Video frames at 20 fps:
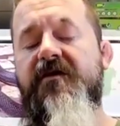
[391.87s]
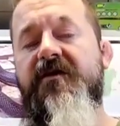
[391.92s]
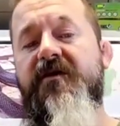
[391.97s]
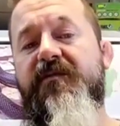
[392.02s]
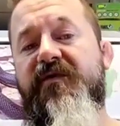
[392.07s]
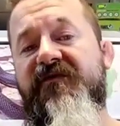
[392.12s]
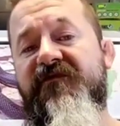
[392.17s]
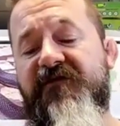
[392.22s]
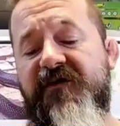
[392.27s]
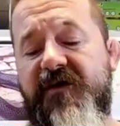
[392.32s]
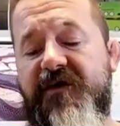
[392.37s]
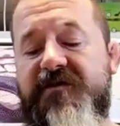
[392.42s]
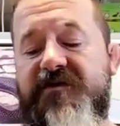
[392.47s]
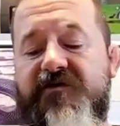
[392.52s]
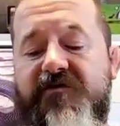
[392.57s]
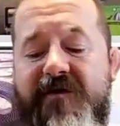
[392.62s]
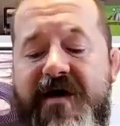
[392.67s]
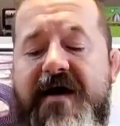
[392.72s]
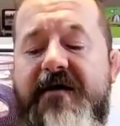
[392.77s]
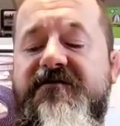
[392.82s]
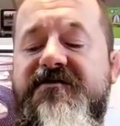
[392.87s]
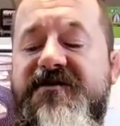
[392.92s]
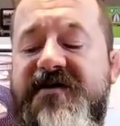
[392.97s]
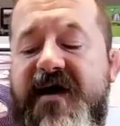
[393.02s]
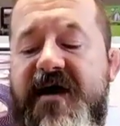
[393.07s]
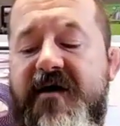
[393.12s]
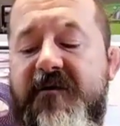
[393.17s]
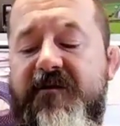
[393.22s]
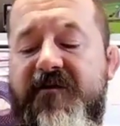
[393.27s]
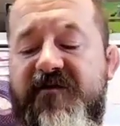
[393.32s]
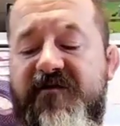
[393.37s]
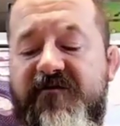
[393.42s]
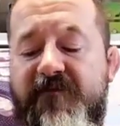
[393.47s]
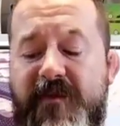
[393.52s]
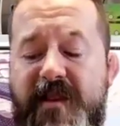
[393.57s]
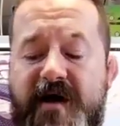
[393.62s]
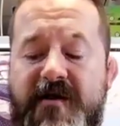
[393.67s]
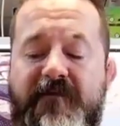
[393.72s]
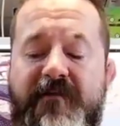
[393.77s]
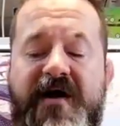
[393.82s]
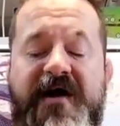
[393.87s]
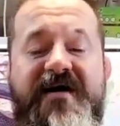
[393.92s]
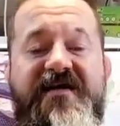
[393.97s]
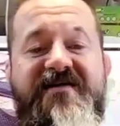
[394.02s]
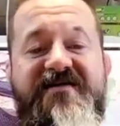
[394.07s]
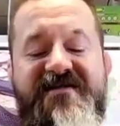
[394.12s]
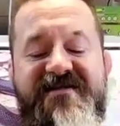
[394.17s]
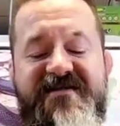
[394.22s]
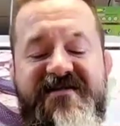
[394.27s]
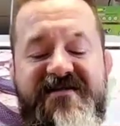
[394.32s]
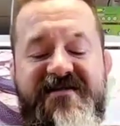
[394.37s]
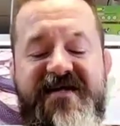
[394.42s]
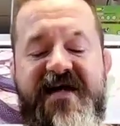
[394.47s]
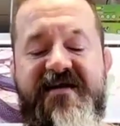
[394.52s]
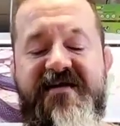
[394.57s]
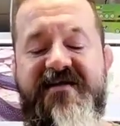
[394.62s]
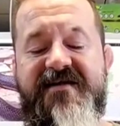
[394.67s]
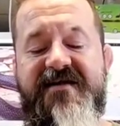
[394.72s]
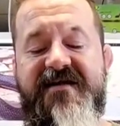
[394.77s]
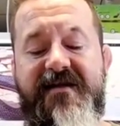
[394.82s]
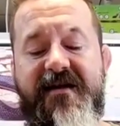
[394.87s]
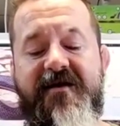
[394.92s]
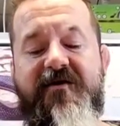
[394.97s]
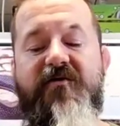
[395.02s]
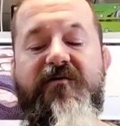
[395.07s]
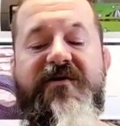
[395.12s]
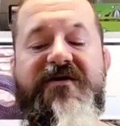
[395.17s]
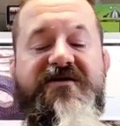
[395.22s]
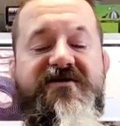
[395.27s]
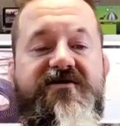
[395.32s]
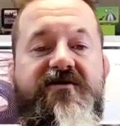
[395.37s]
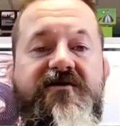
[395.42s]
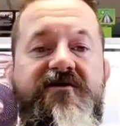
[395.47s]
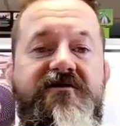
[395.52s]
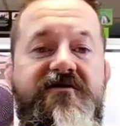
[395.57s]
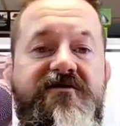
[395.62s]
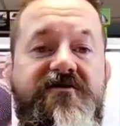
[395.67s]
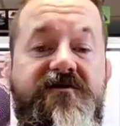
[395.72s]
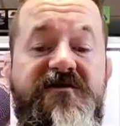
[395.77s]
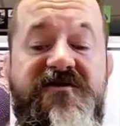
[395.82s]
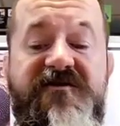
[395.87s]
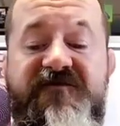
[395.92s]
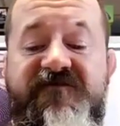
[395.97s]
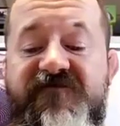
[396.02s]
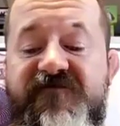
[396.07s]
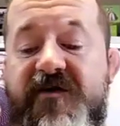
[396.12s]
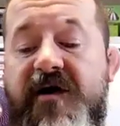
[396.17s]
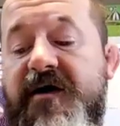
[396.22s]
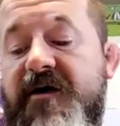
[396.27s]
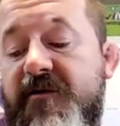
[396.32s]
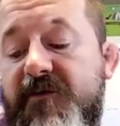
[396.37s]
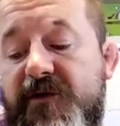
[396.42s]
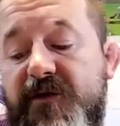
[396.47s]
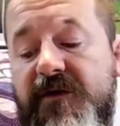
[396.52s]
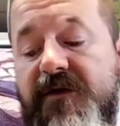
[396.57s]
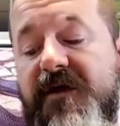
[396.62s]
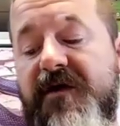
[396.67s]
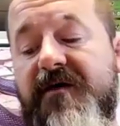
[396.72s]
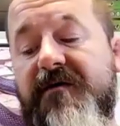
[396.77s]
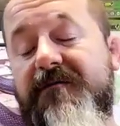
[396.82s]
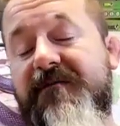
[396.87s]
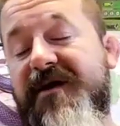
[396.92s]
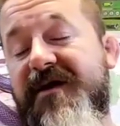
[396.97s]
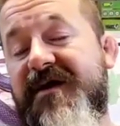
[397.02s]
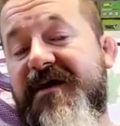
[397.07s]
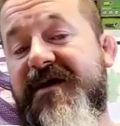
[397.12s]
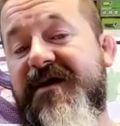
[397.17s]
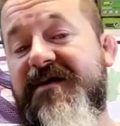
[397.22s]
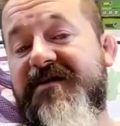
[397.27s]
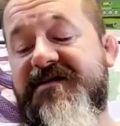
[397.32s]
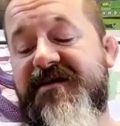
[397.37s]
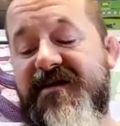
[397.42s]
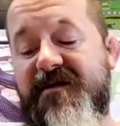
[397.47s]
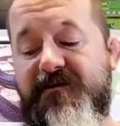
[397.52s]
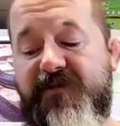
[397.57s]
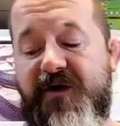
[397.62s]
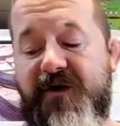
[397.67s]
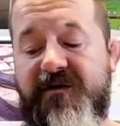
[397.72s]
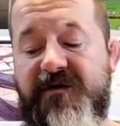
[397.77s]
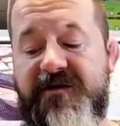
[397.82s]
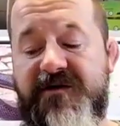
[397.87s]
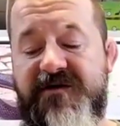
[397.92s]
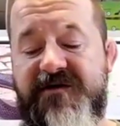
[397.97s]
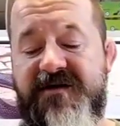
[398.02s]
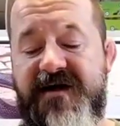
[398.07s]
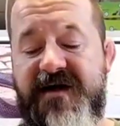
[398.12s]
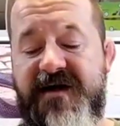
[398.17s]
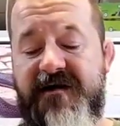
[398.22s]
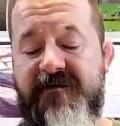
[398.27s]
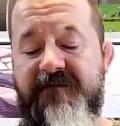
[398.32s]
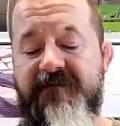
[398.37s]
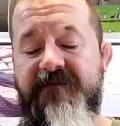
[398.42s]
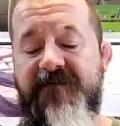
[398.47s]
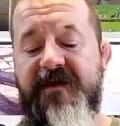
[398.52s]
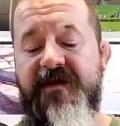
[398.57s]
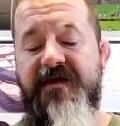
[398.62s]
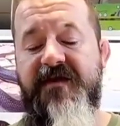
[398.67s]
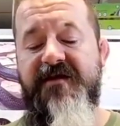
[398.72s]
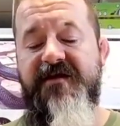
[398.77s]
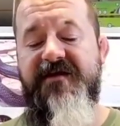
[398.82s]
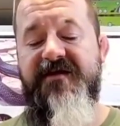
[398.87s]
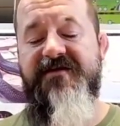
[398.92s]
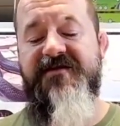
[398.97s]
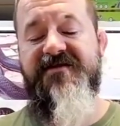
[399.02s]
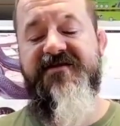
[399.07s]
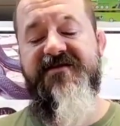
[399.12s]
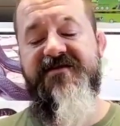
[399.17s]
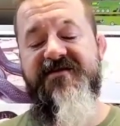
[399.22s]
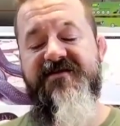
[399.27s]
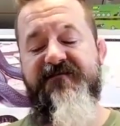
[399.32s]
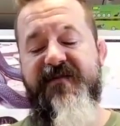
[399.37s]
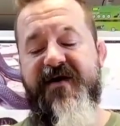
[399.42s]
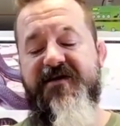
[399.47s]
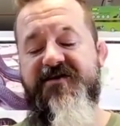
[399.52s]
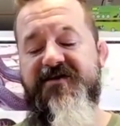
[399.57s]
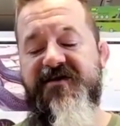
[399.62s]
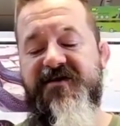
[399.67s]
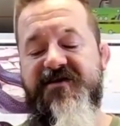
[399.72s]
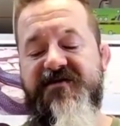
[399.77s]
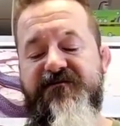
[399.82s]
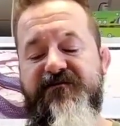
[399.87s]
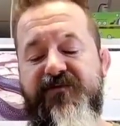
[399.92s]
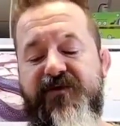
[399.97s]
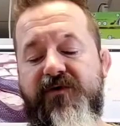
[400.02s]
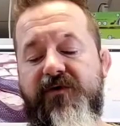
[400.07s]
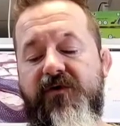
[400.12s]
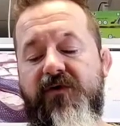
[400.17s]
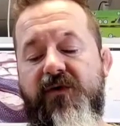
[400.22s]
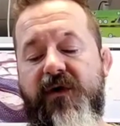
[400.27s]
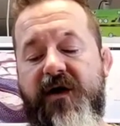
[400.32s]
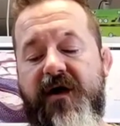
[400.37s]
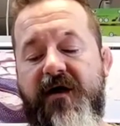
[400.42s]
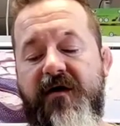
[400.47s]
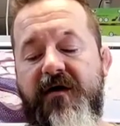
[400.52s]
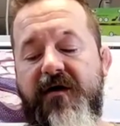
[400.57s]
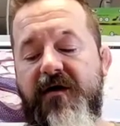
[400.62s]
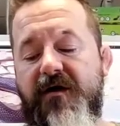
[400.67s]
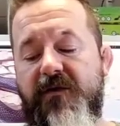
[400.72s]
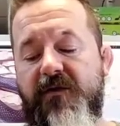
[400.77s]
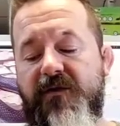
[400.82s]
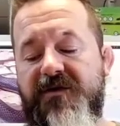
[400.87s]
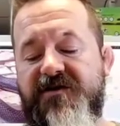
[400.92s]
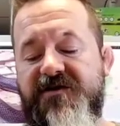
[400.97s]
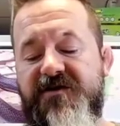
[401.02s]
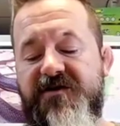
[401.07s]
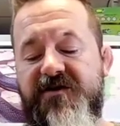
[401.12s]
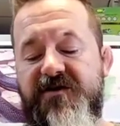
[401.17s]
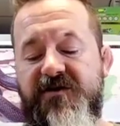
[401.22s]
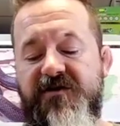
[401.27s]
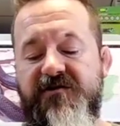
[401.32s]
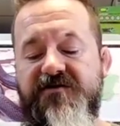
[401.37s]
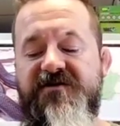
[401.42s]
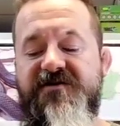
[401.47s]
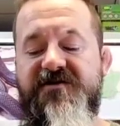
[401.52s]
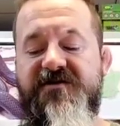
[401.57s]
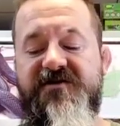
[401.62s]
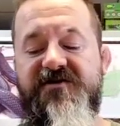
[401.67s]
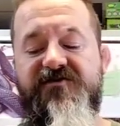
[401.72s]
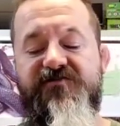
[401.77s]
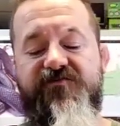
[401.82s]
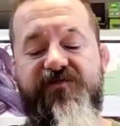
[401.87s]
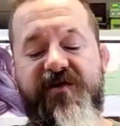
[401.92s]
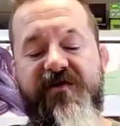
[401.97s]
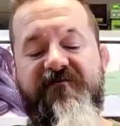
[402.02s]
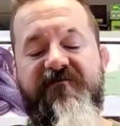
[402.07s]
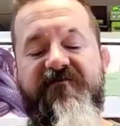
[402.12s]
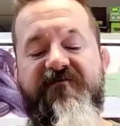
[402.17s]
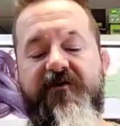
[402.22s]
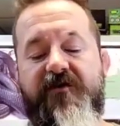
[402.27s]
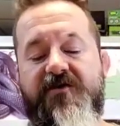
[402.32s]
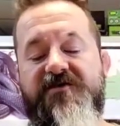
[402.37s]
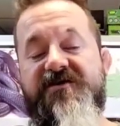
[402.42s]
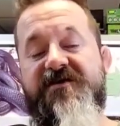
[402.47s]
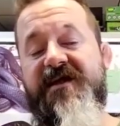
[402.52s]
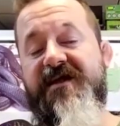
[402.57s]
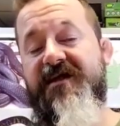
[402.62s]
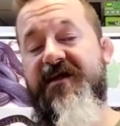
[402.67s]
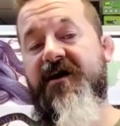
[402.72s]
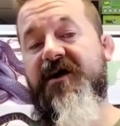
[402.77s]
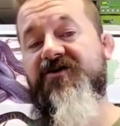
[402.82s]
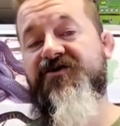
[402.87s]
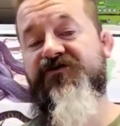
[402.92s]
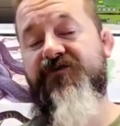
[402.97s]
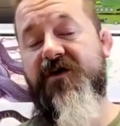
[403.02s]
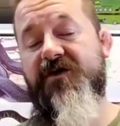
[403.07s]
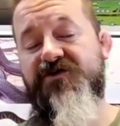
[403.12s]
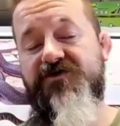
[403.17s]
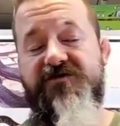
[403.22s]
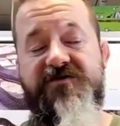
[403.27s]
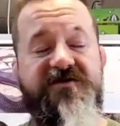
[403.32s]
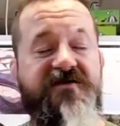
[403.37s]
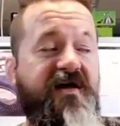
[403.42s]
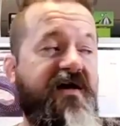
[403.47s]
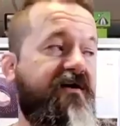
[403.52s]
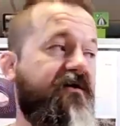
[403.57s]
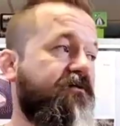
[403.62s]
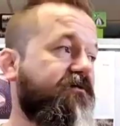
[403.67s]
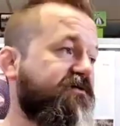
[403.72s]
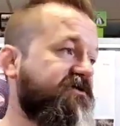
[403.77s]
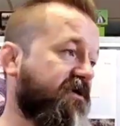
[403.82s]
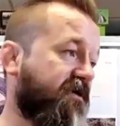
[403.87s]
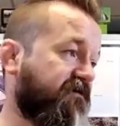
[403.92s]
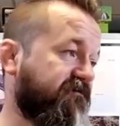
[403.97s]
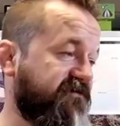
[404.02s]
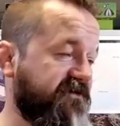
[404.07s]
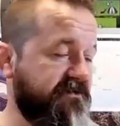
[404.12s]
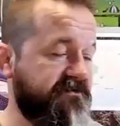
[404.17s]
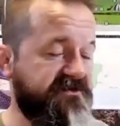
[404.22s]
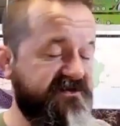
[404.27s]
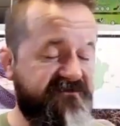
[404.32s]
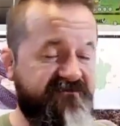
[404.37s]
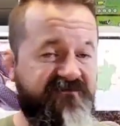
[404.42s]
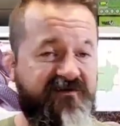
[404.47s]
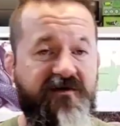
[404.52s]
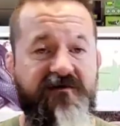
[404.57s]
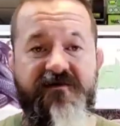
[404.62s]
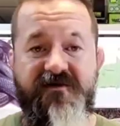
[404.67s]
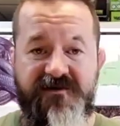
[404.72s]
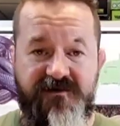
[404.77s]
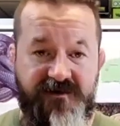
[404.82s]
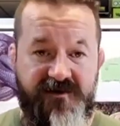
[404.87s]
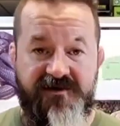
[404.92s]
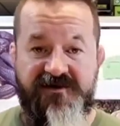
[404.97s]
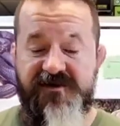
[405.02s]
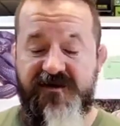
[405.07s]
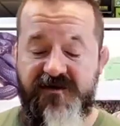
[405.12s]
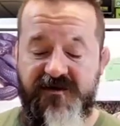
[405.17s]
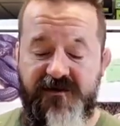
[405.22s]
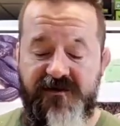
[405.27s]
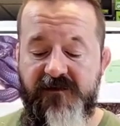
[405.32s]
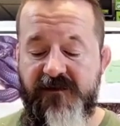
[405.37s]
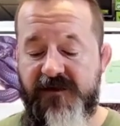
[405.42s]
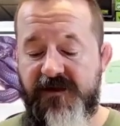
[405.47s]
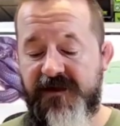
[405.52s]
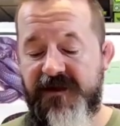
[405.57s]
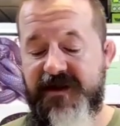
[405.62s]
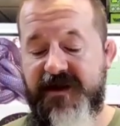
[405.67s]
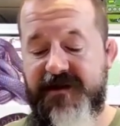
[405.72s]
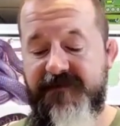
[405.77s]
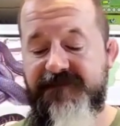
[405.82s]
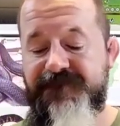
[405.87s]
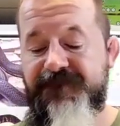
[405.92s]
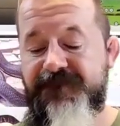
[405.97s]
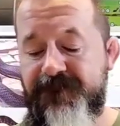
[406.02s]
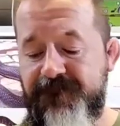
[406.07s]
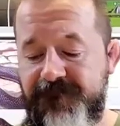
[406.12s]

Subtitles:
The preferred ground type of black pines is sandy, loamy soils, which are friable, meaning easily broken down. This is a specialist burrower, which uses its reinforced and enlarged rostral scale, which hopefully was in focus when I showed it you earlier,